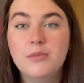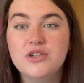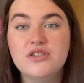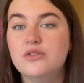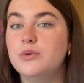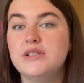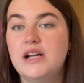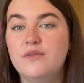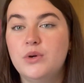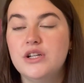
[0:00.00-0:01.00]
and she's always
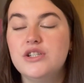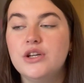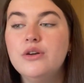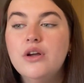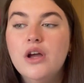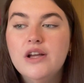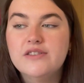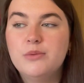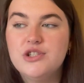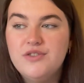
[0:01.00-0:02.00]
kind of wanted to.
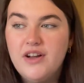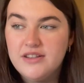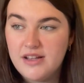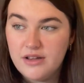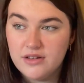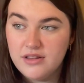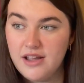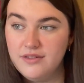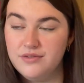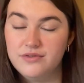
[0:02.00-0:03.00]
So when she finds out that
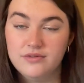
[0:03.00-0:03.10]
they've